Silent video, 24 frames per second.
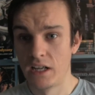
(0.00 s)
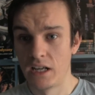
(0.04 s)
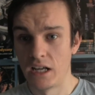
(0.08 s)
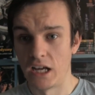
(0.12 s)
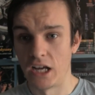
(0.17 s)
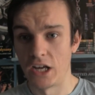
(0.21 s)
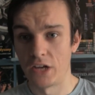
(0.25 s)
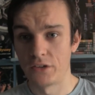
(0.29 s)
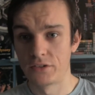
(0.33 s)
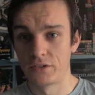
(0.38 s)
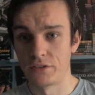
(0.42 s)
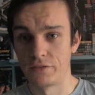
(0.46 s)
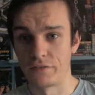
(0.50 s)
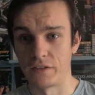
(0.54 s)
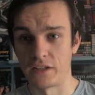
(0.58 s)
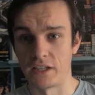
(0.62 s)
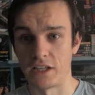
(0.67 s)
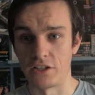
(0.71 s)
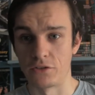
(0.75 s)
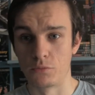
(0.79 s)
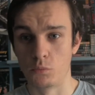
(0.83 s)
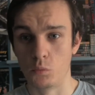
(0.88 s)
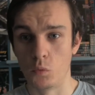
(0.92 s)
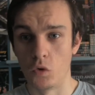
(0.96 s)
I also think
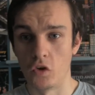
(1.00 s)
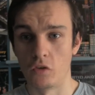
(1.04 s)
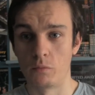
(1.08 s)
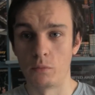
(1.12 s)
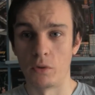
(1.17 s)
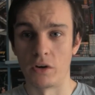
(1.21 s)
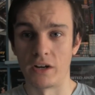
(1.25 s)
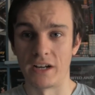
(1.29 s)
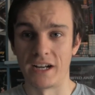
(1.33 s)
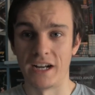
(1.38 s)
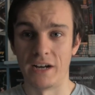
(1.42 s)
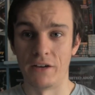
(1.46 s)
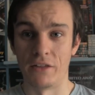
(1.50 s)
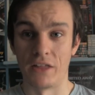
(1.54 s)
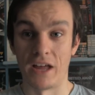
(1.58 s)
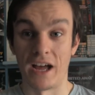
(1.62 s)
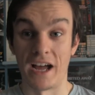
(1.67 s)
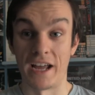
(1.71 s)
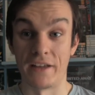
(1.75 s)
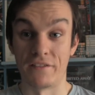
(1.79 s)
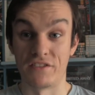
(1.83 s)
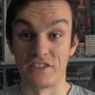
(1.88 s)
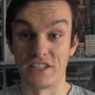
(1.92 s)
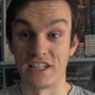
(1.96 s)
it's worth pointing out that
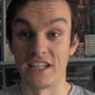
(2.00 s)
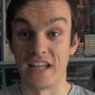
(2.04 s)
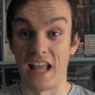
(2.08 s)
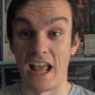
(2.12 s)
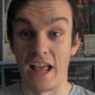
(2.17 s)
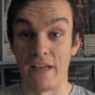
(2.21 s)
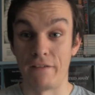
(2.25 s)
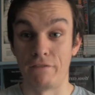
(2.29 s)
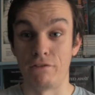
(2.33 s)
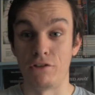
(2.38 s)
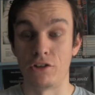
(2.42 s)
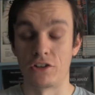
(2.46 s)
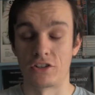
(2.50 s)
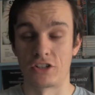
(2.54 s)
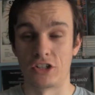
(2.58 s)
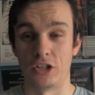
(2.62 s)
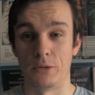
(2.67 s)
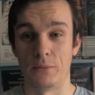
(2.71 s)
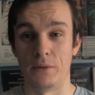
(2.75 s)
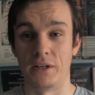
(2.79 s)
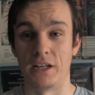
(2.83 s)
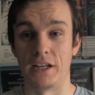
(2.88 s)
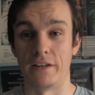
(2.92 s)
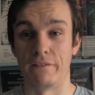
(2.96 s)
I have seen every Oscar
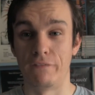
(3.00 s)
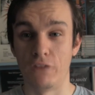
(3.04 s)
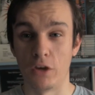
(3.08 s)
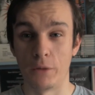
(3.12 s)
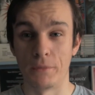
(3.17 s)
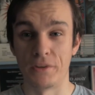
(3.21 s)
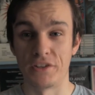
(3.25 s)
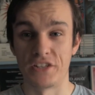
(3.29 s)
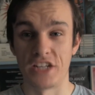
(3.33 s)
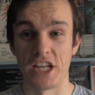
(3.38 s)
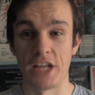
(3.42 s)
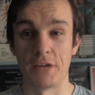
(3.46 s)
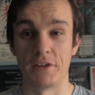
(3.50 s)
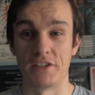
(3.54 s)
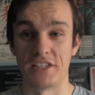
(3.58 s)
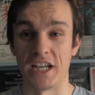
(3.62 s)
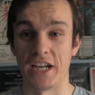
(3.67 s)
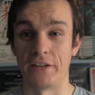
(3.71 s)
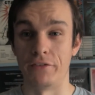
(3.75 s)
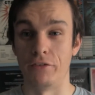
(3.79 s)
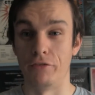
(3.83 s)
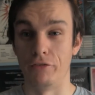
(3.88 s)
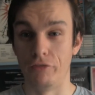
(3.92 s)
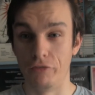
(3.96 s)
nominated film this year
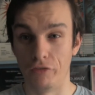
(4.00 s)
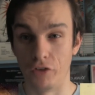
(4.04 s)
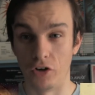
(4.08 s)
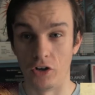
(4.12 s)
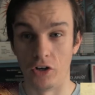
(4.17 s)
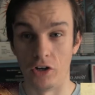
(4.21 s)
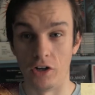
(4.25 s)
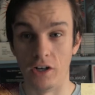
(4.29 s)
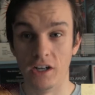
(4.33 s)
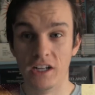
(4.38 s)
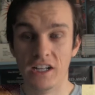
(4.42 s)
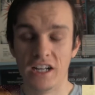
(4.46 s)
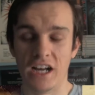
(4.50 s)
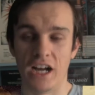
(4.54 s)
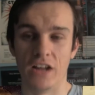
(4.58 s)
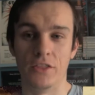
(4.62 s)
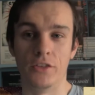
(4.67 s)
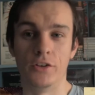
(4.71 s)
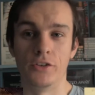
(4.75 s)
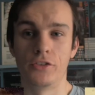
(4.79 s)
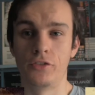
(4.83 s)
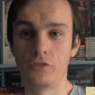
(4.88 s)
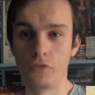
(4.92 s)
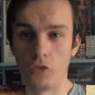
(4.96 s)
aside from 4, and
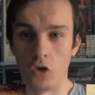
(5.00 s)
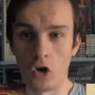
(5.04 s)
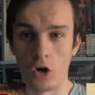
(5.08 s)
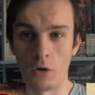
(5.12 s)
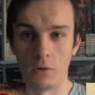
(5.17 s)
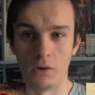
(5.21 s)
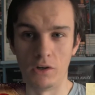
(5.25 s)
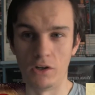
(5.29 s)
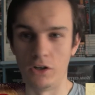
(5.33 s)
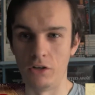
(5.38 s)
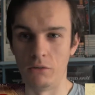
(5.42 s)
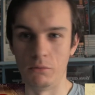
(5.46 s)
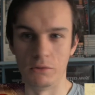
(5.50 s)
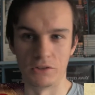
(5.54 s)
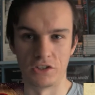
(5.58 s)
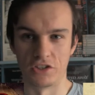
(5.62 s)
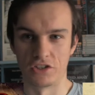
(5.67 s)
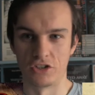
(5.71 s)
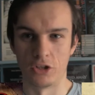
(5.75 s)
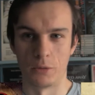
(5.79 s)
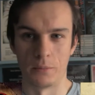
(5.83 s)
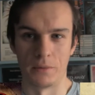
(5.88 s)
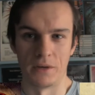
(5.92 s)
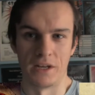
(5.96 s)
those 4 were all
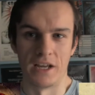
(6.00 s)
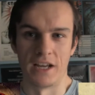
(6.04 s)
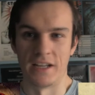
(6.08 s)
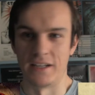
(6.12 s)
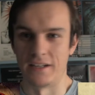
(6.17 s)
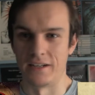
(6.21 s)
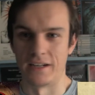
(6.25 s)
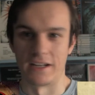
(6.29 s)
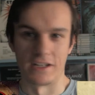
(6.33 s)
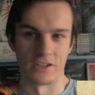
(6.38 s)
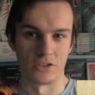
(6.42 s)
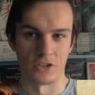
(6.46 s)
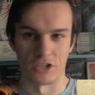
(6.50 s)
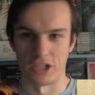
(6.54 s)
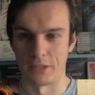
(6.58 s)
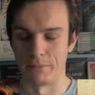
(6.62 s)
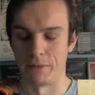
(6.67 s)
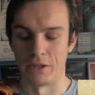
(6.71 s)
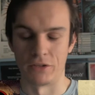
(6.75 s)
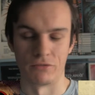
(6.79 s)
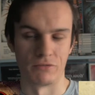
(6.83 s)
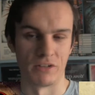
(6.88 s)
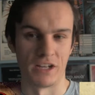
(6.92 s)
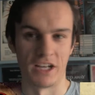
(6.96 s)
just nominated in like
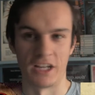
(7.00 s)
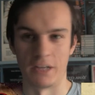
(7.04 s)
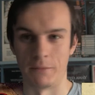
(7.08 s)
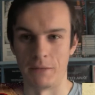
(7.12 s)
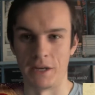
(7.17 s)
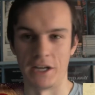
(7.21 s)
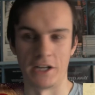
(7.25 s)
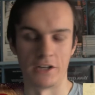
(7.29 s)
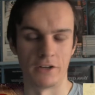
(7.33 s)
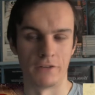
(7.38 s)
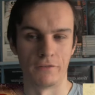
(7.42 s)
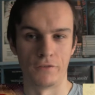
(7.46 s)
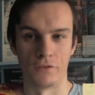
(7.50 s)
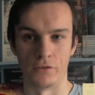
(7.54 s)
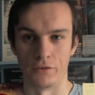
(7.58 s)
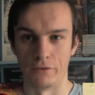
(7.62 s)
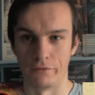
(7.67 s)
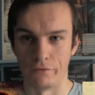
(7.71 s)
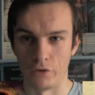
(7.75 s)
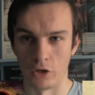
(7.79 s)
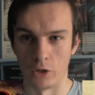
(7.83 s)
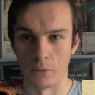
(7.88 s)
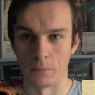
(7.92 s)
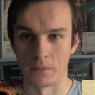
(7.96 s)
documentary, animated or foreign
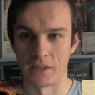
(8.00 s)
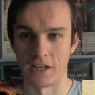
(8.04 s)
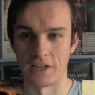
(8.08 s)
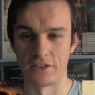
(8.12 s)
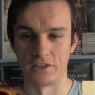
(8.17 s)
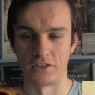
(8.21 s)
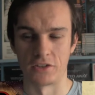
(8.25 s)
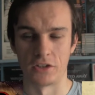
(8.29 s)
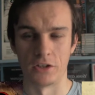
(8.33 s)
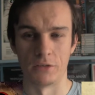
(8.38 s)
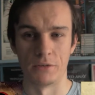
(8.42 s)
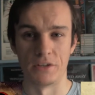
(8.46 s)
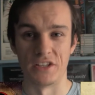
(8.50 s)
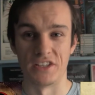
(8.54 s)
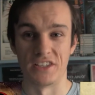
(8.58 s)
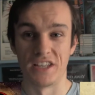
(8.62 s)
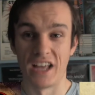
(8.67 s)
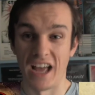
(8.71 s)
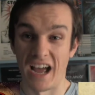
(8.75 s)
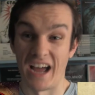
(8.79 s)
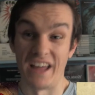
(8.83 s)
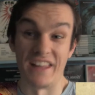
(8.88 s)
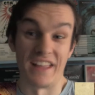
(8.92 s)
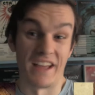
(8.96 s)
film categories,
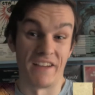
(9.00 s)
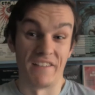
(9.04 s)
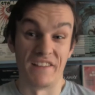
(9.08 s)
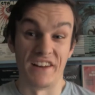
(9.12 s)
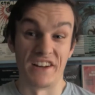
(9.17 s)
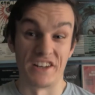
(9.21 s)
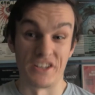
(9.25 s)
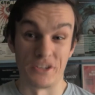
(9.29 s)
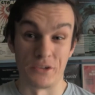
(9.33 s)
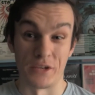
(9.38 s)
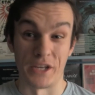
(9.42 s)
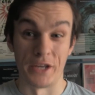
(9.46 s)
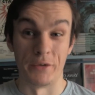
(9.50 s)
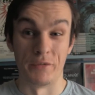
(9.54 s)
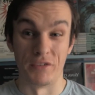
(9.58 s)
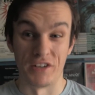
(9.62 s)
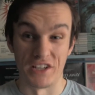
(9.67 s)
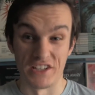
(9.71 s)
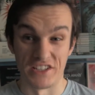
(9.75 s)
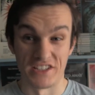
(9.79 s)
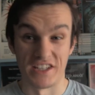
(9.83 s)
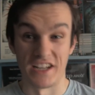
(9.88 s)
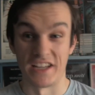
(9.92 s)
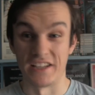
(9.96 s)
and they haven't had a UK
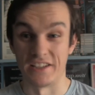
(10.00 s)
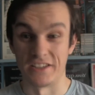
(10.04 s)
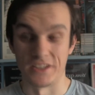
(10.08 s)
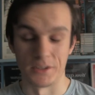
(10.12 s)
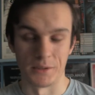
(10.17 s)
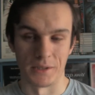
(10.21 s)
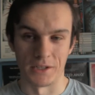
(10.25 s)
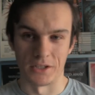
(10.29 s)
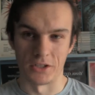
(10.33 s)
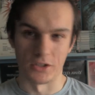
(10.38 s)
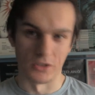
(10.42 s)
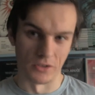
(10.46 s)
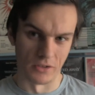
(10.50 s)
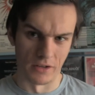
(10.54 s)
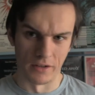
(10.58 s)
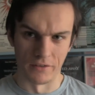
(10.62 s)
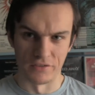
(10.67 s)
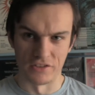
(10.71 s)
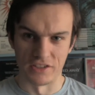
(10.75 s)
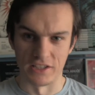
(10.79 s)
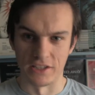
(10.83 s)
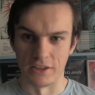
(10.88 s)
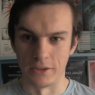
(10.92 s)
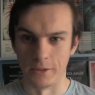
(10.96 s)
release date, so I couldn't
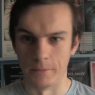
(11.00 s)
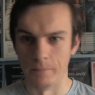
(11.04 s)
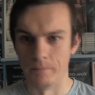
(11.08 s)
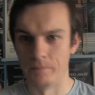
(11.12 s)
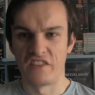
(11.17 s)
have seen them.